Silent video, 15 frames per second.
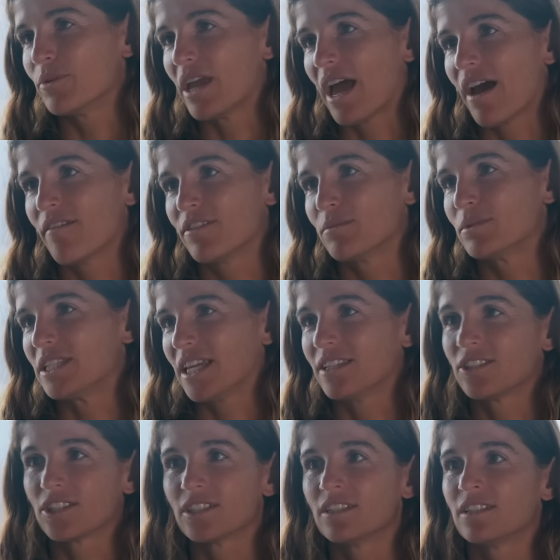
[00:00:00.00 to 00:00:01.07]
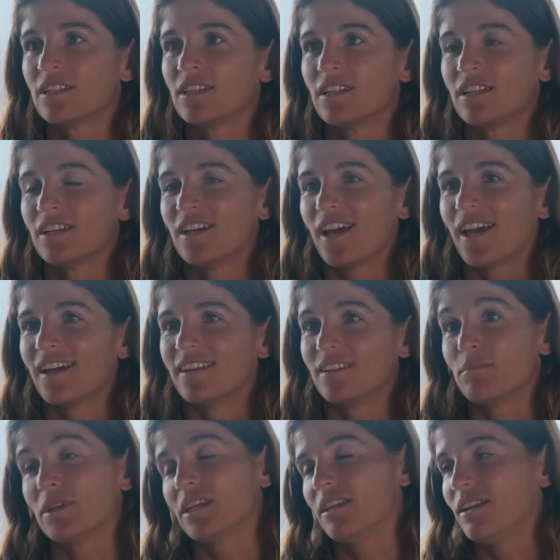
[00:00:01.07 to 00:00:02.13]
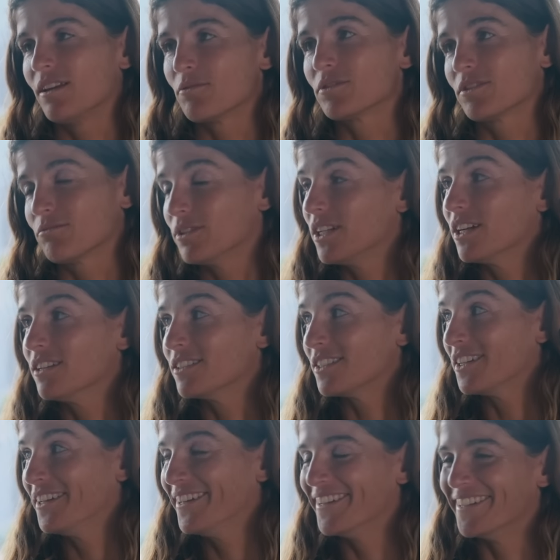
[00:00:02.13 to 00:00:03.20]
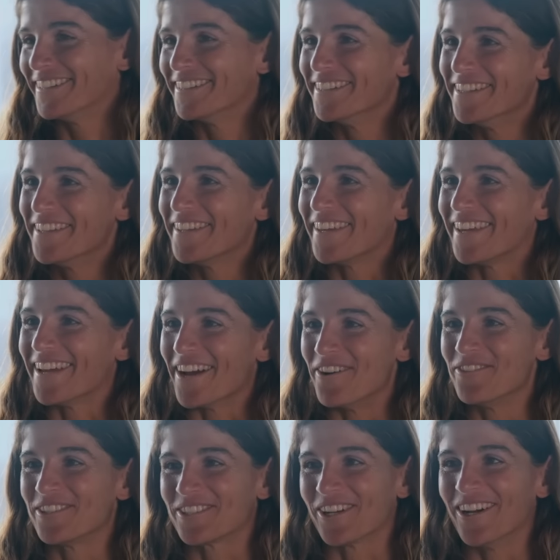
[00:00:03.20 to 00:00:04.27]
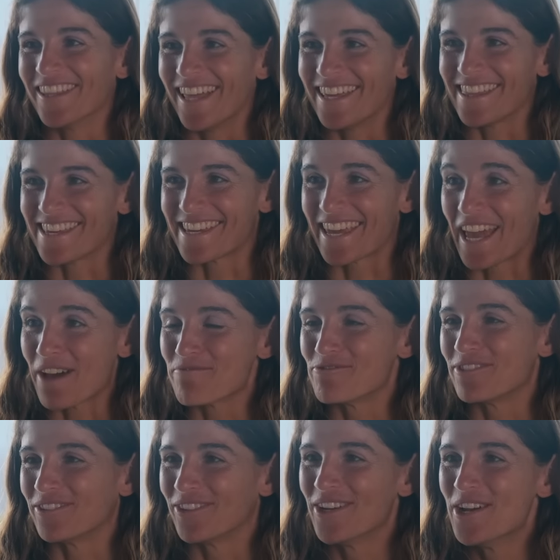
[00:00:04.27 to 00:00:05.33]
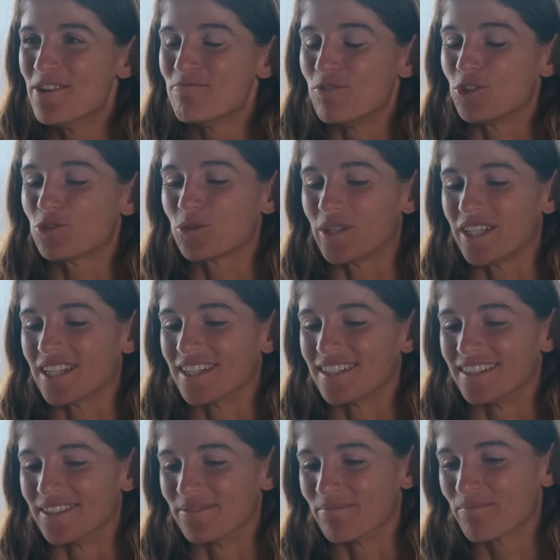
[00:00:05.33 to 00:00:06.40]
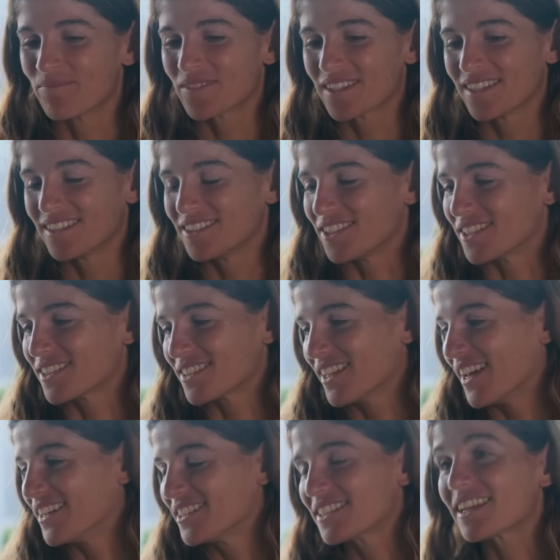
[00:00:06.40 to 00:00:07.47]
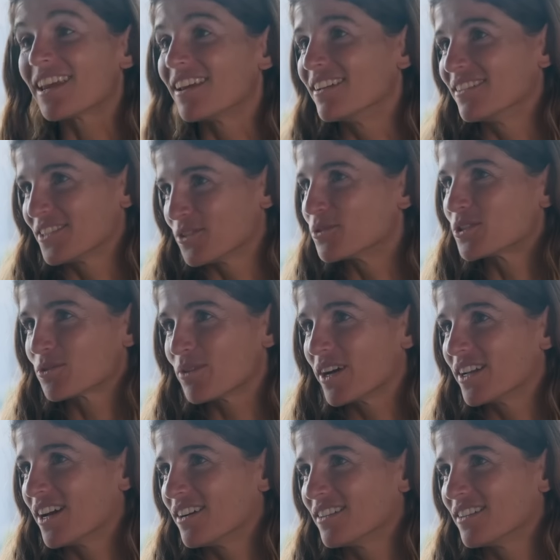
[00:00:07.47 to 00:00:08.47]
have the potential. And in the beginning, it was really hard. Yeah, we saw like the gap between just like skills. It was quite